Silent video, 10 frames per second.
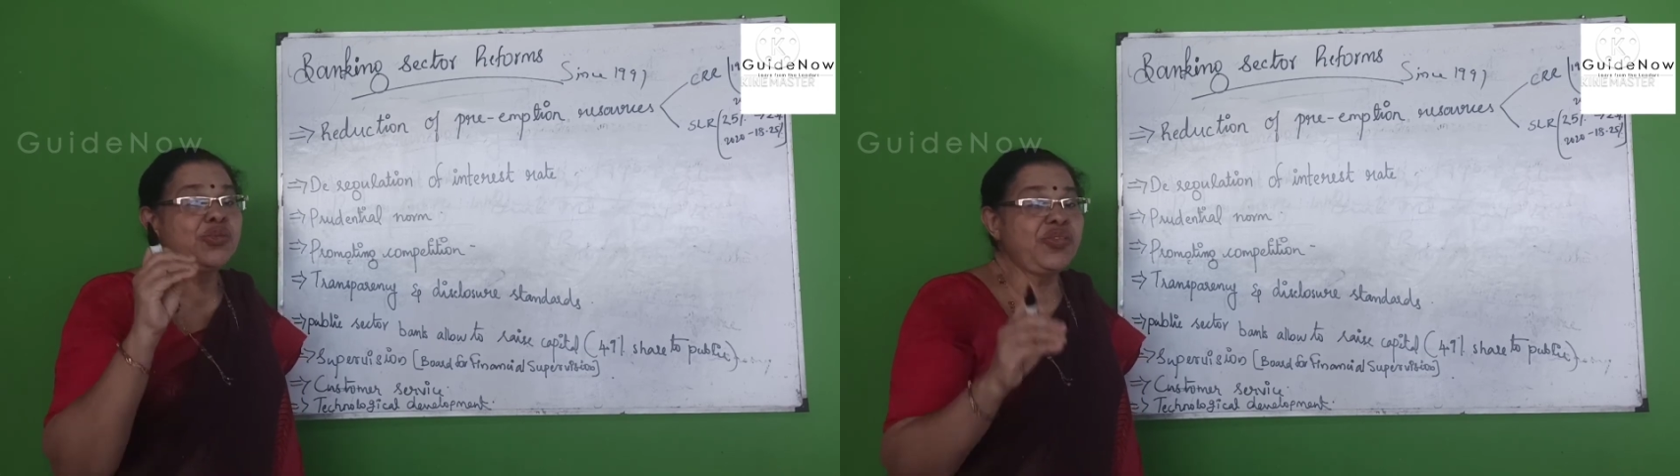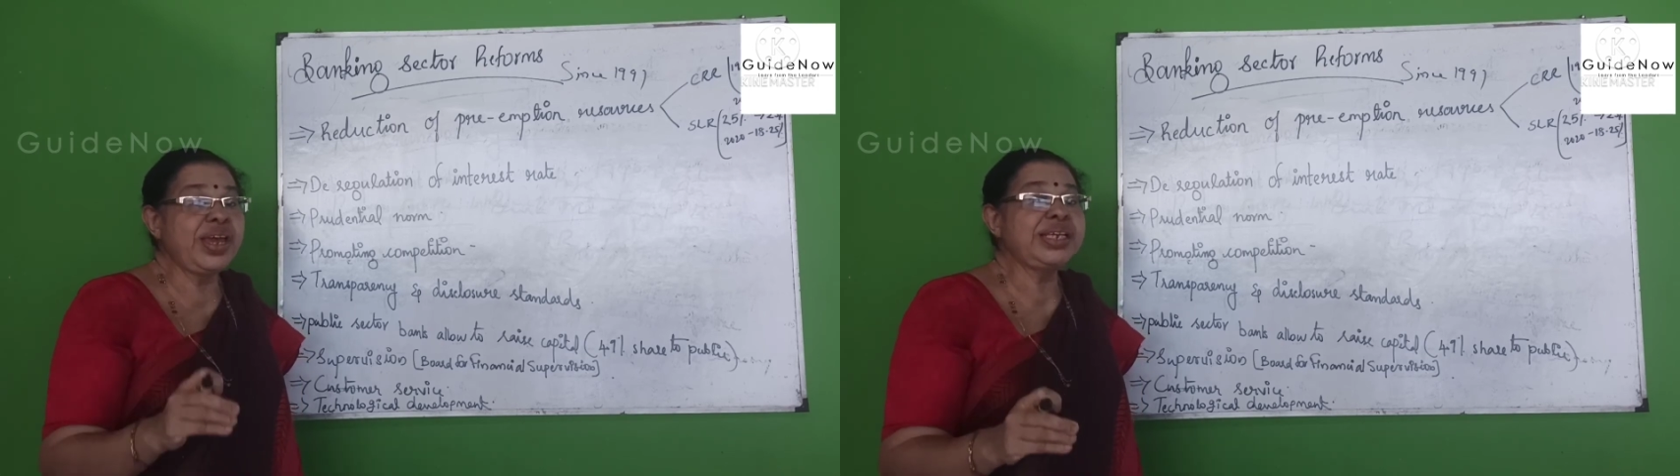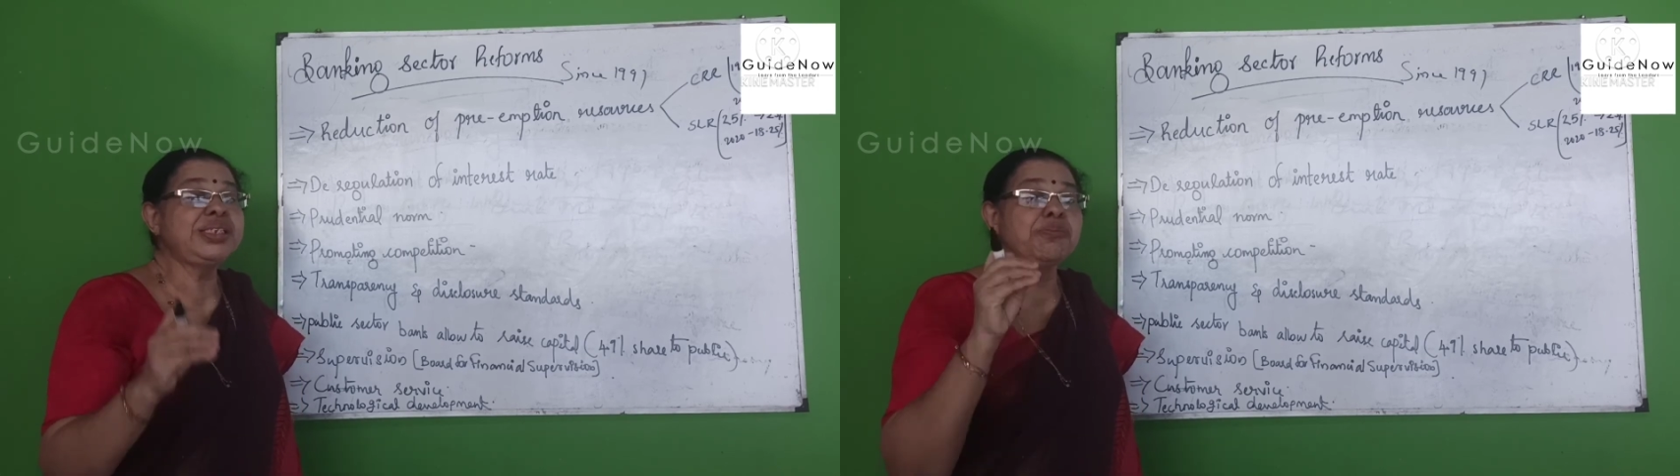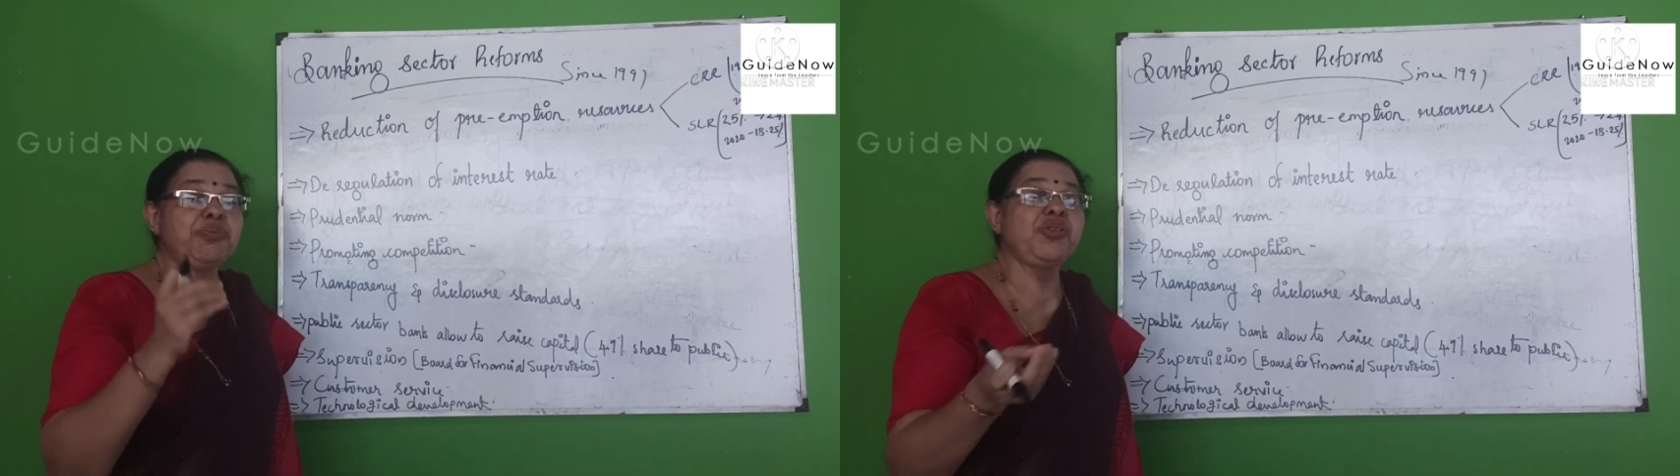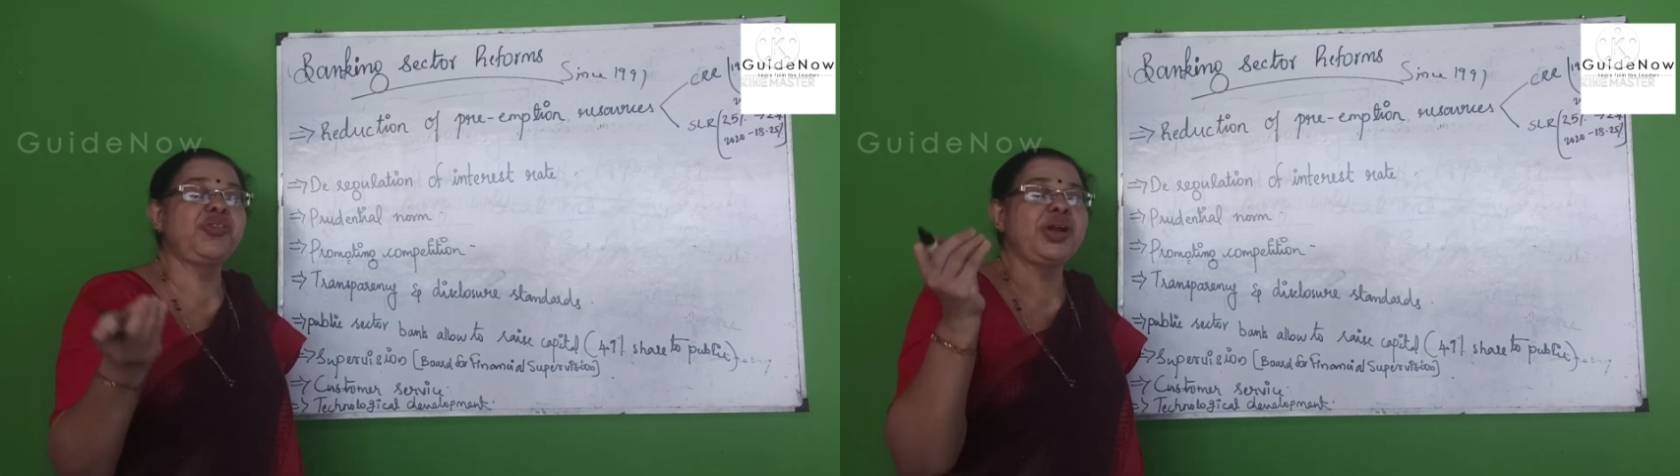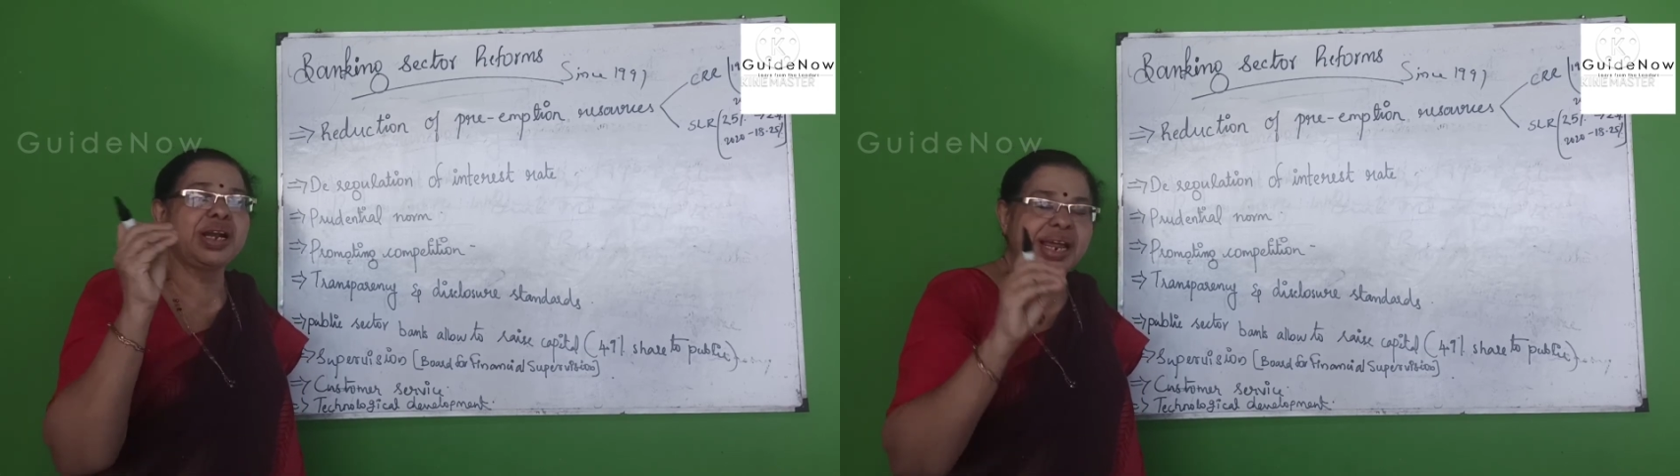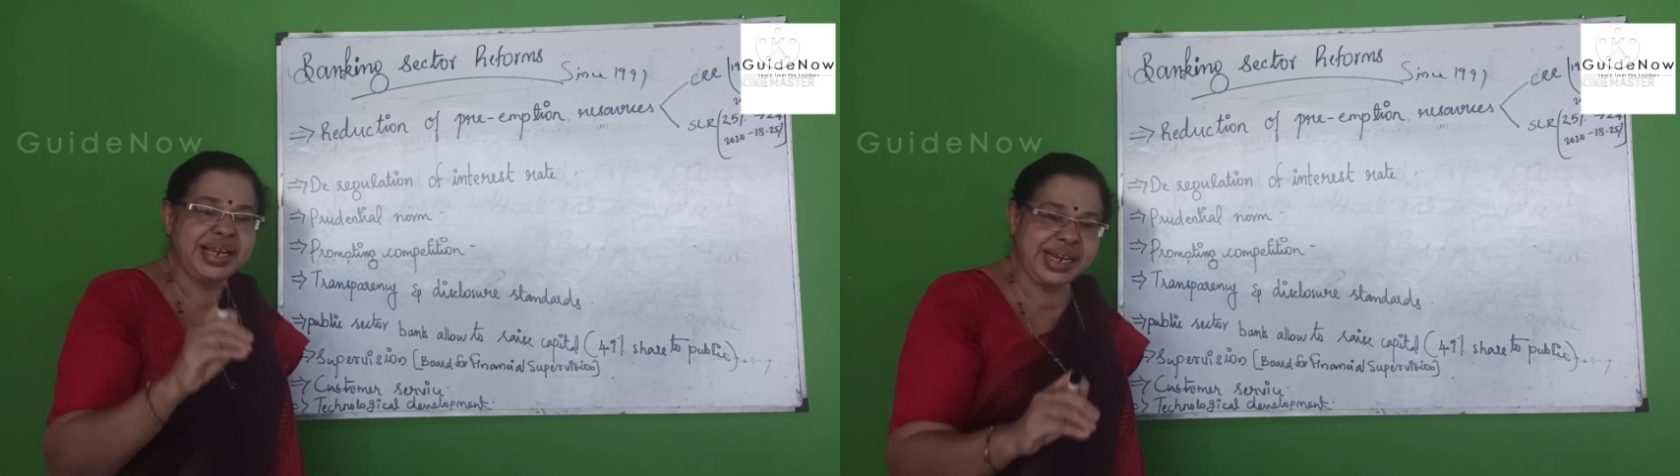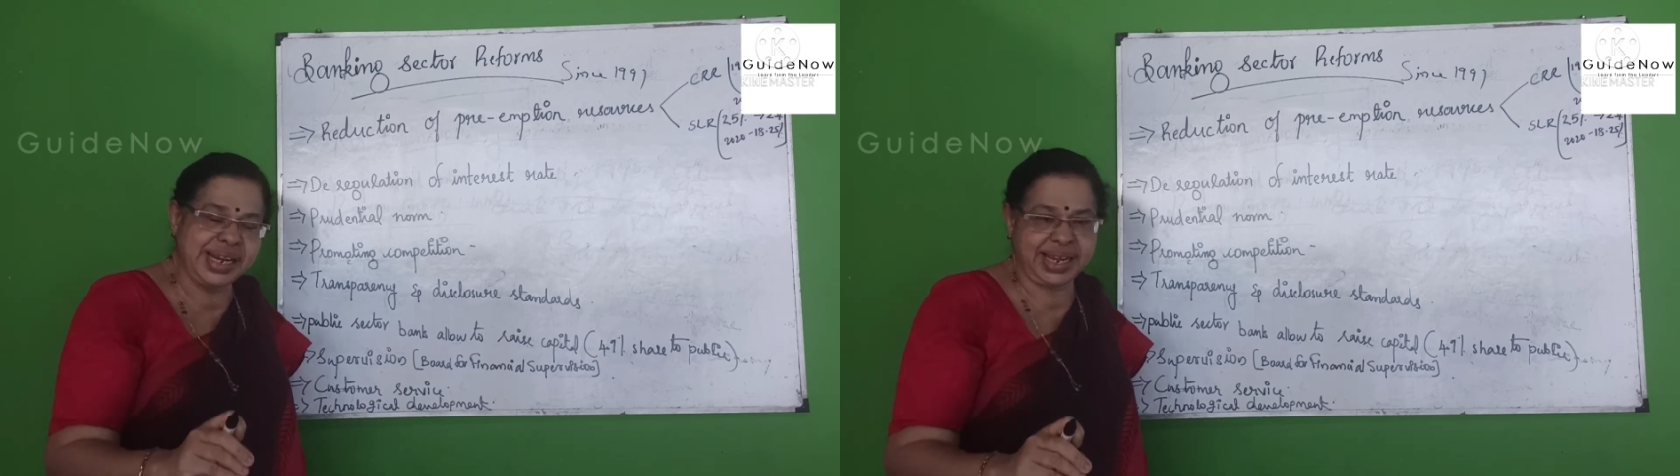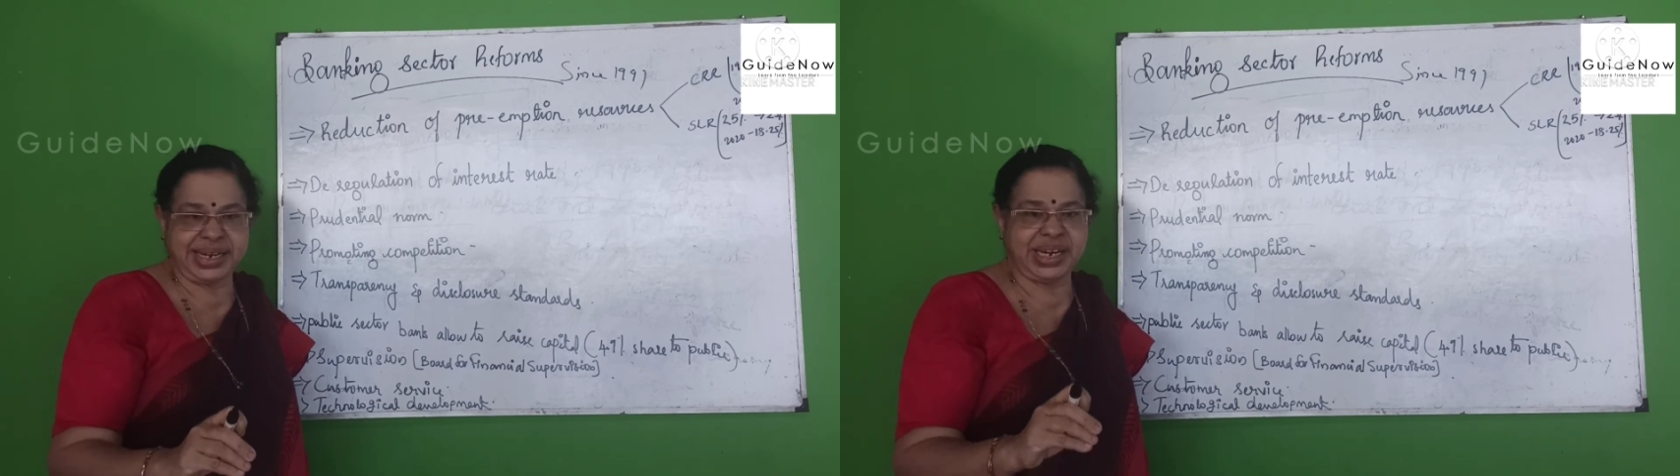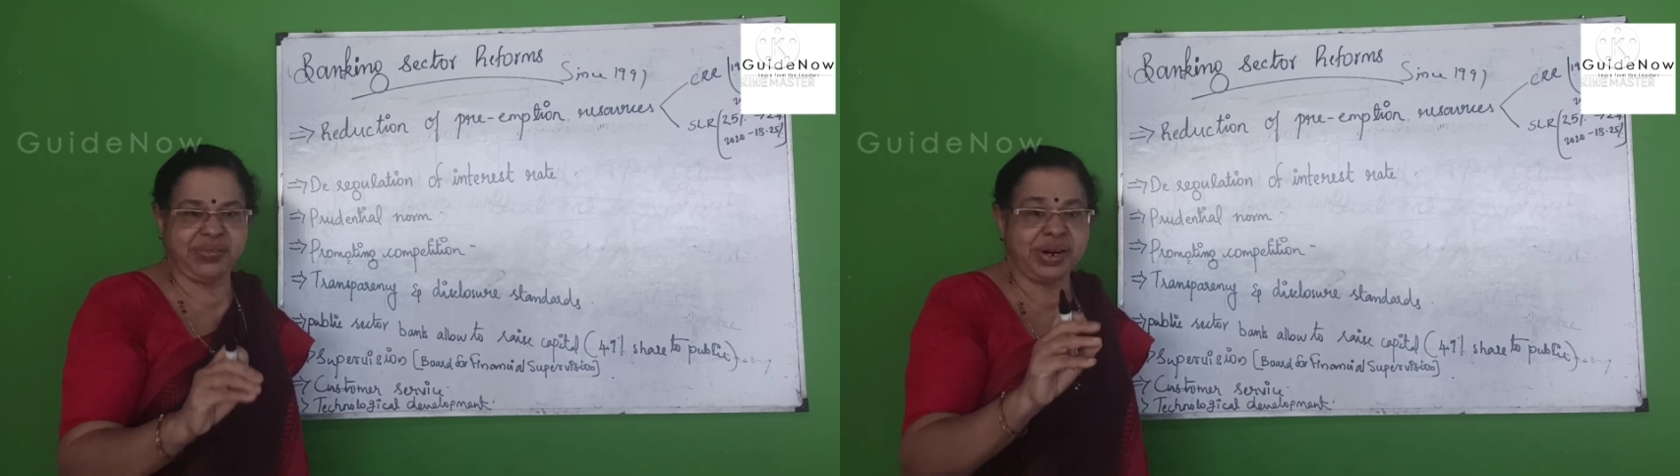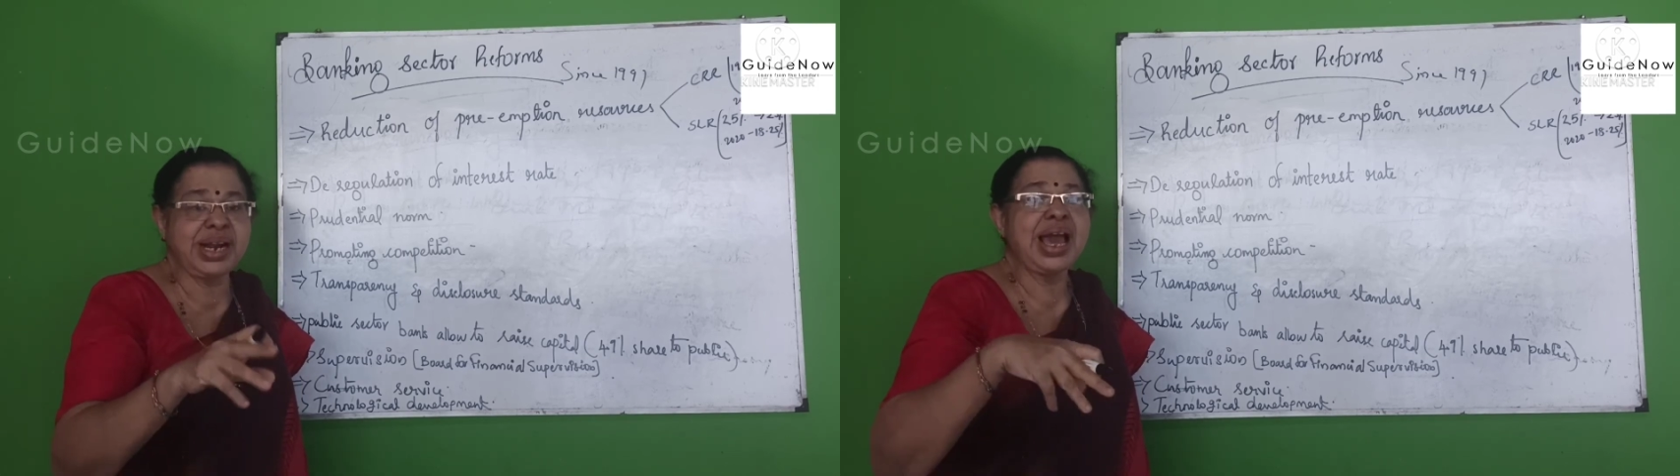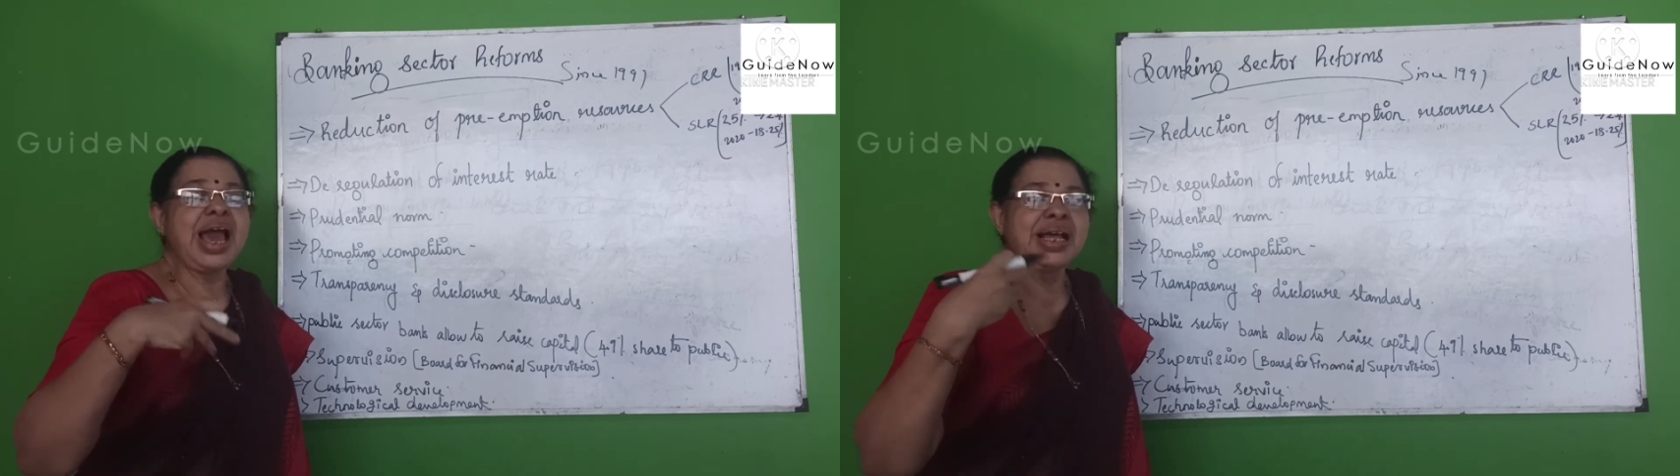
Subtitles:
faced before 1991?